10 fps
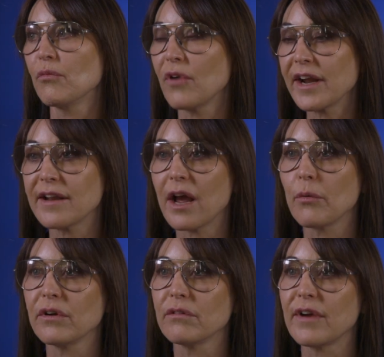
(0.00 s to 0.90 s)
Right now
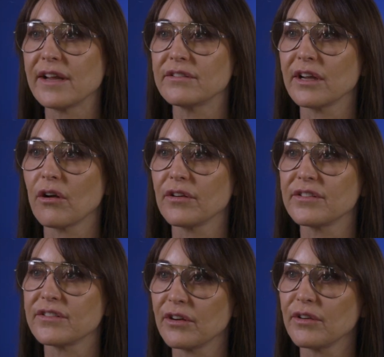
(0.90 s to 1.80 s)
we're raising our
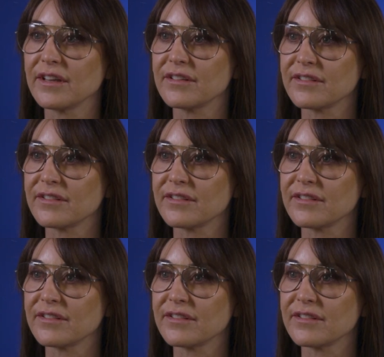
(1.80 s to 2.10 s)
Series